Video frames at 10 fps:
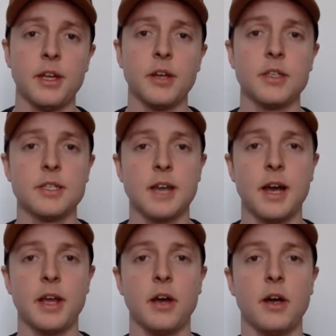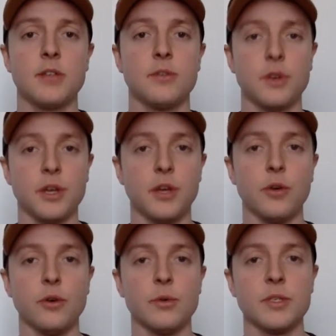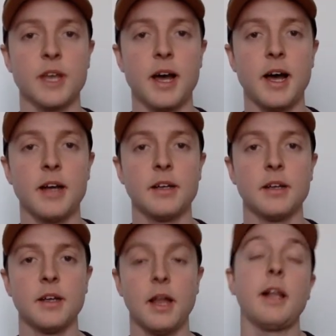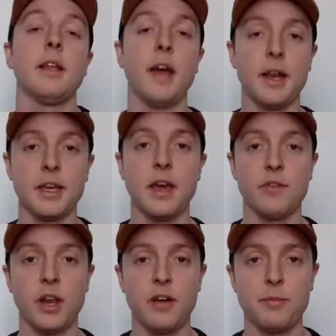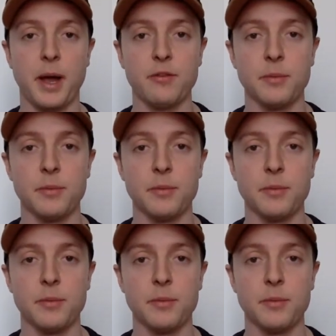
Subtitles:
starting guys. Rodney Hood was out. Luckily they had Kevin Love back from